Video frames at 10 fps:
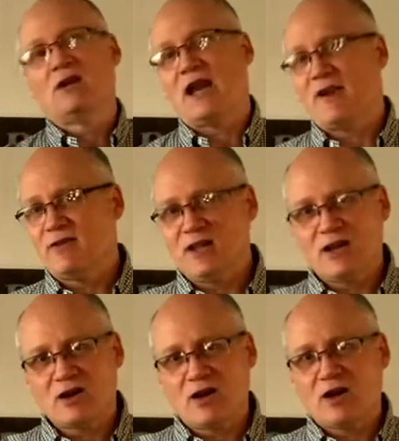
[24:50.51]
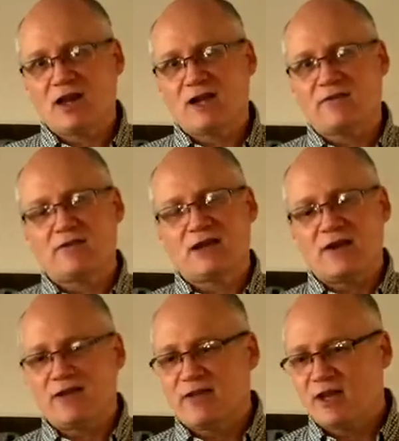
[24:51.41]
Everything in our life and
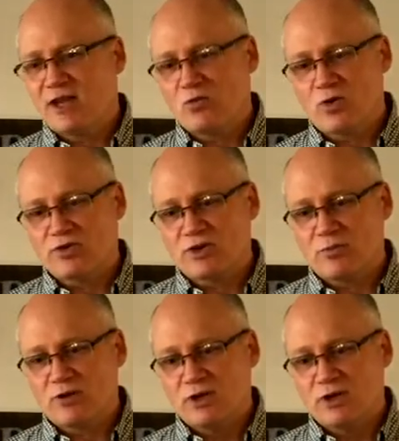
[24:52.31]
everything in worship,